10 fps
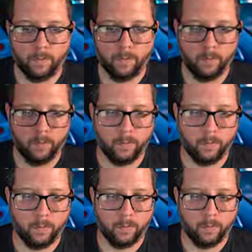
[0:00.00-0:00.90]

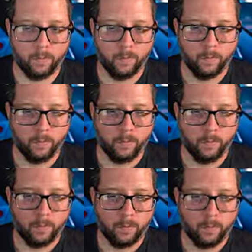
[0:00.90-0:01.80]

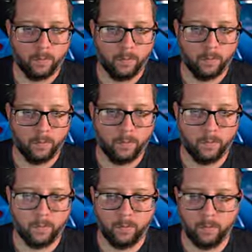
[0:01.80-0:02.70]

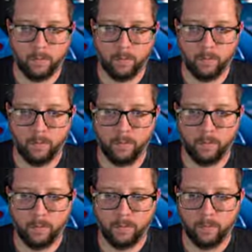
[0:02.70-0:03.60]

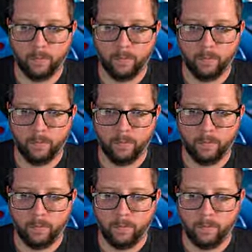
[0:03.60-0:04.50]

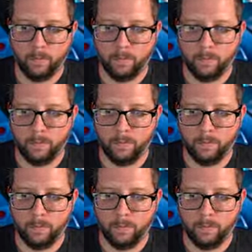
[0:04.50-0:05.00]
(silence)